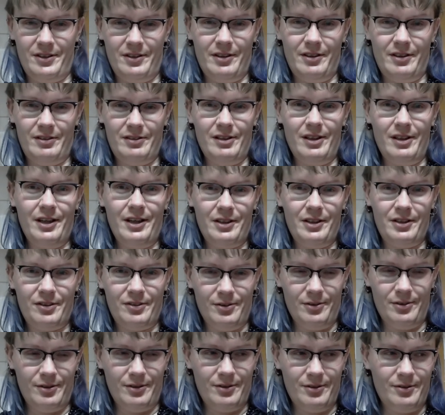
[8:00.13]
like
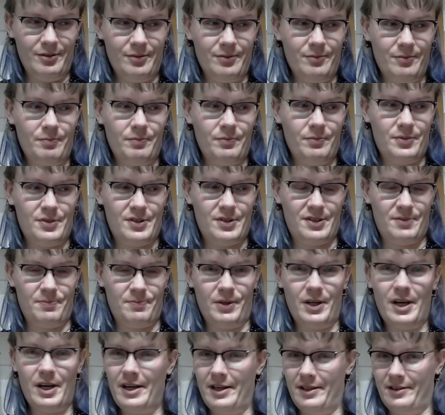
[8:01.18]
to
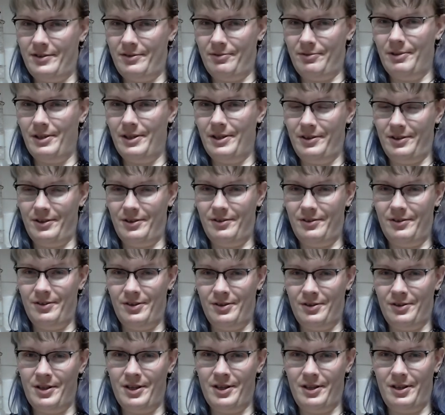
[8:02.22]
spread when talking
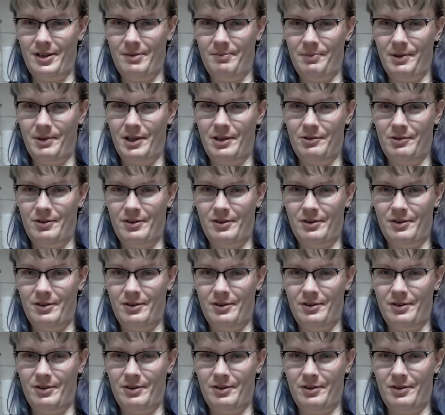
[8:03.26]
about